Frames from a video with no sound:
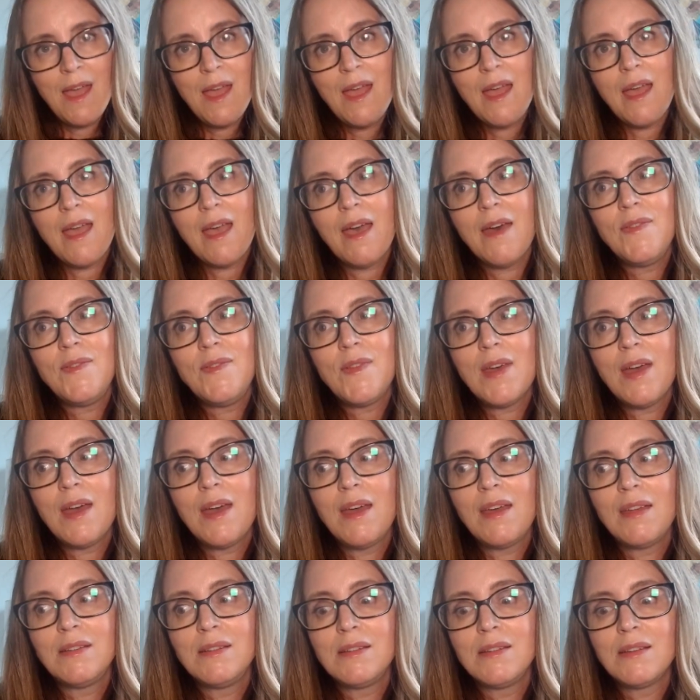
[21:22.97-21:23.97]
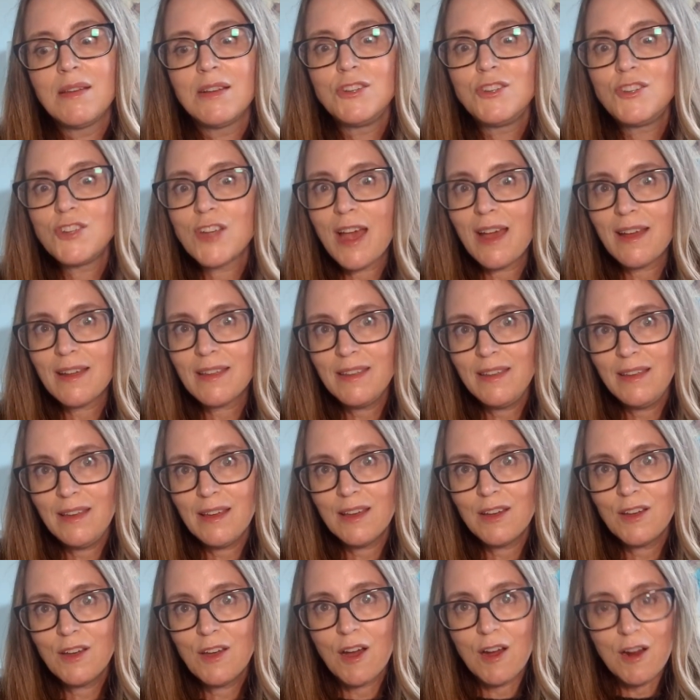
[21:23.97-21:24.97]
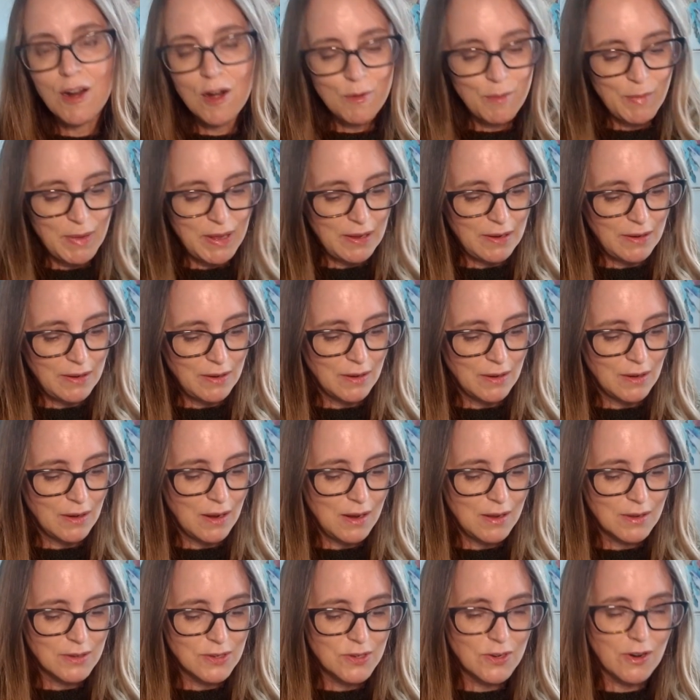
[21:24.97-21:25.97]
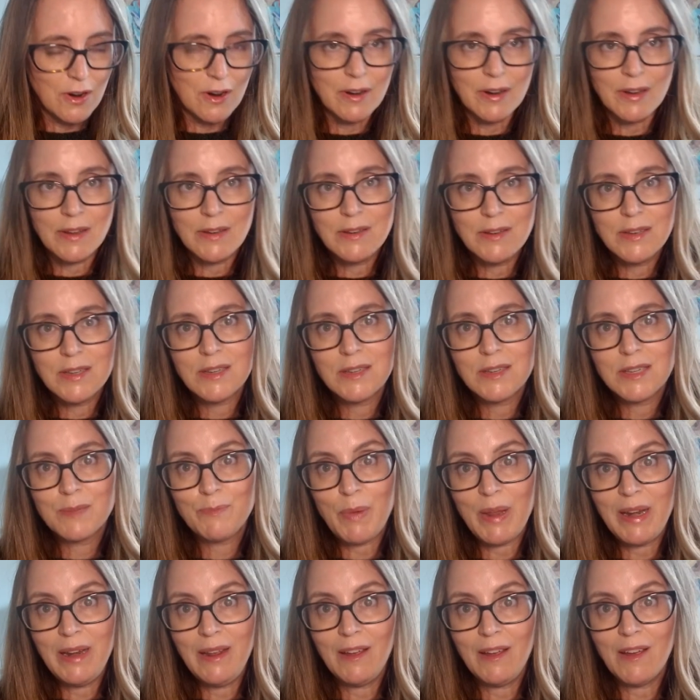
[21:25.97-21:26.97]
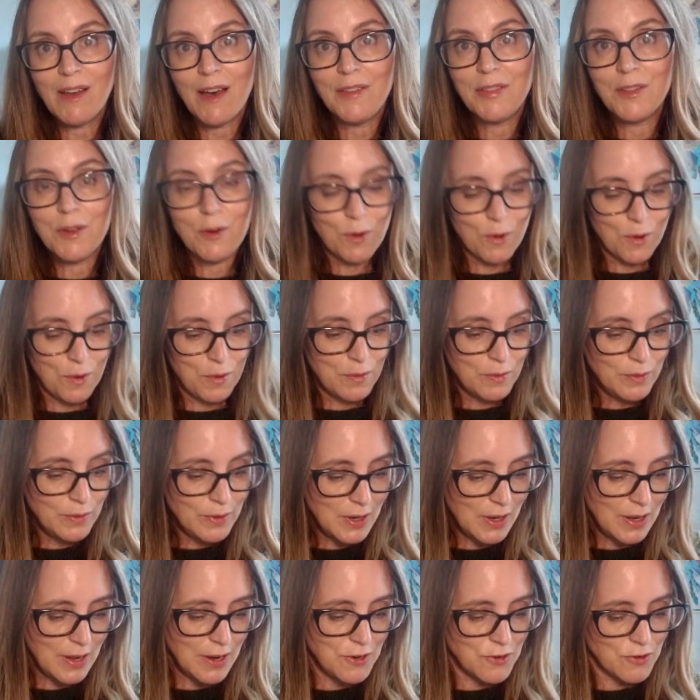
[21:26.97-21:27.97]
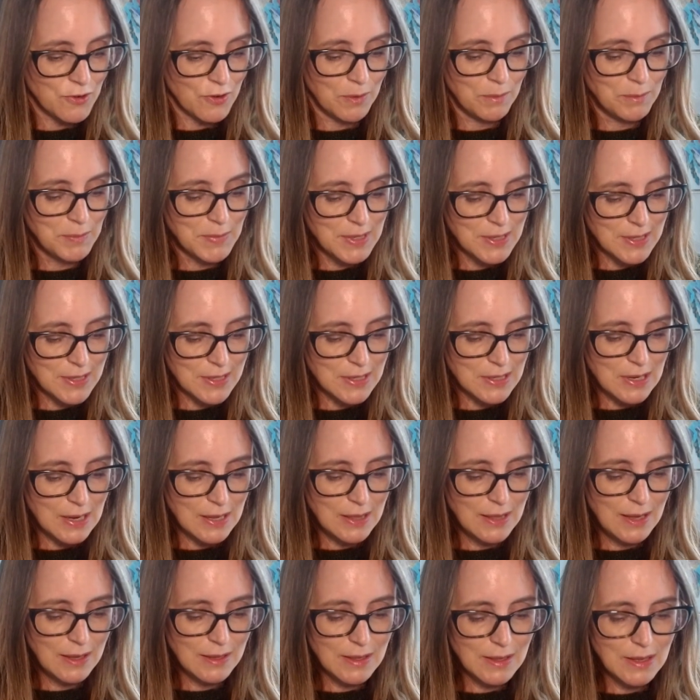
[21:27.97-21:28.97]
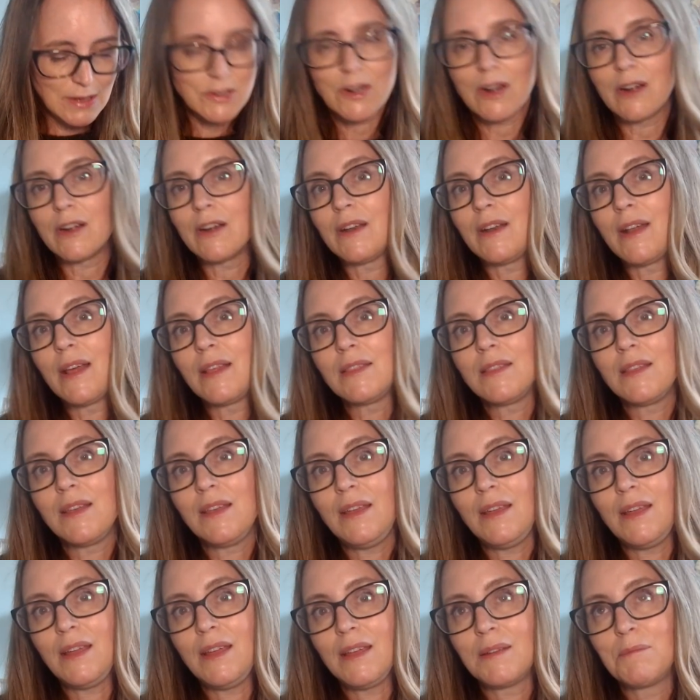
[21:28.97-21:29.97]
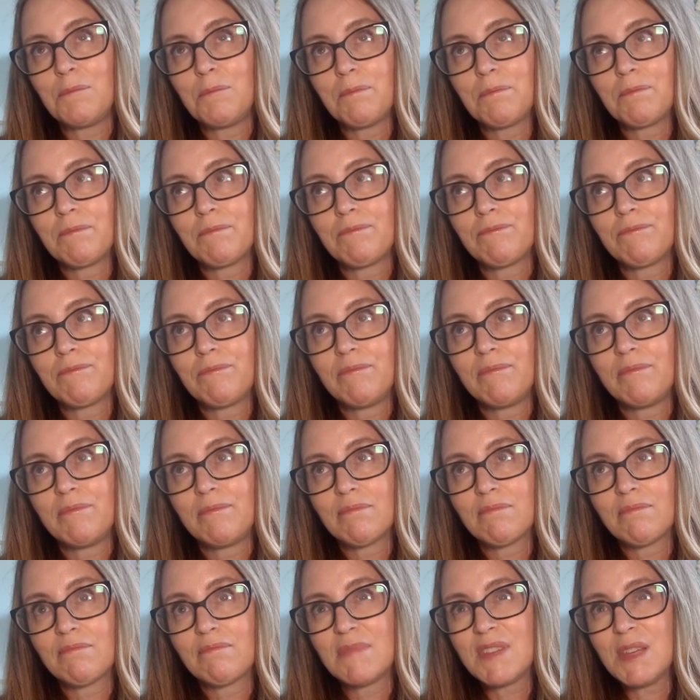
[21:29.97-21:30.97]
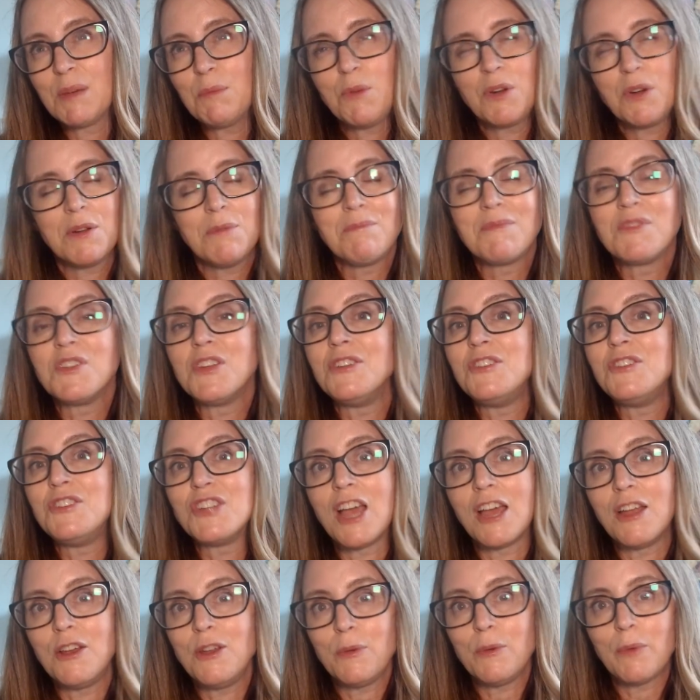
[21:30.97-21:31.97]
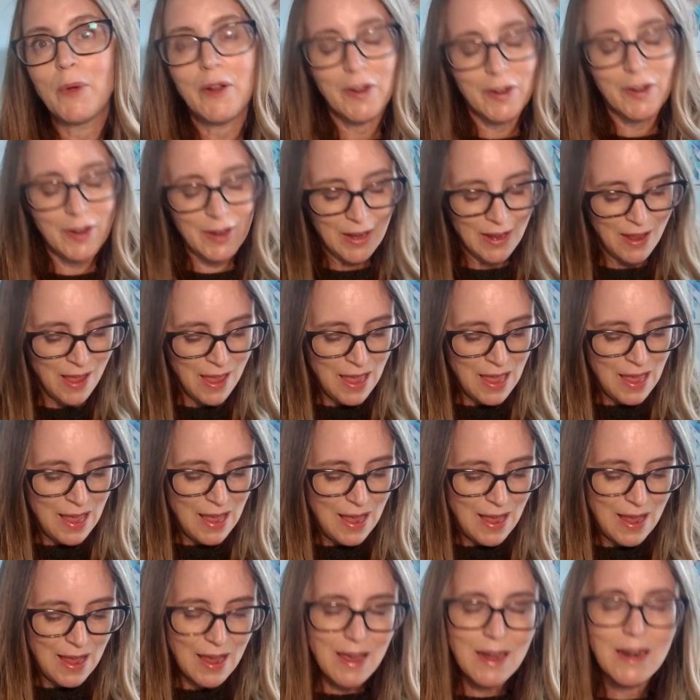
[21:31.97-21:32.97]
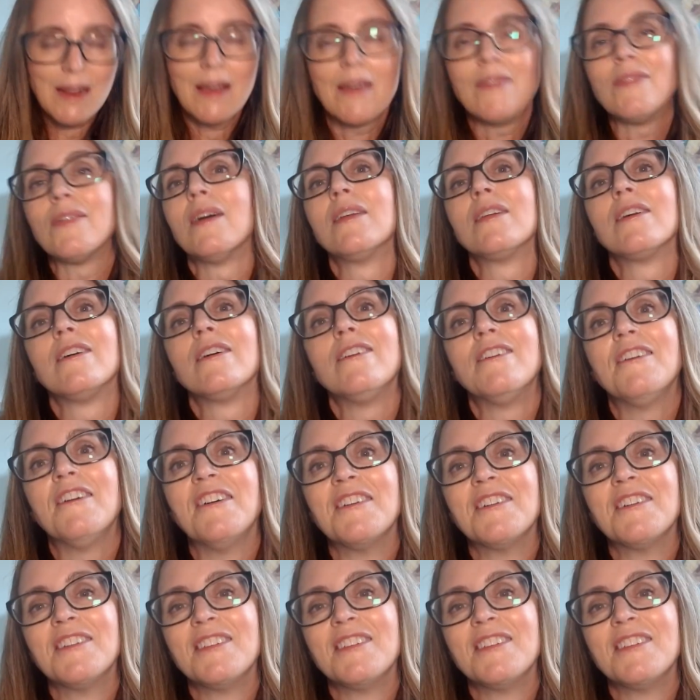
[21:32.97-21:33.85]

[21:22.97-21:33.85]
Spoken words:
And then Jackie and Carmen started spinning on their own Lendrums. I think they started at somewhere in January. And I thought, oh,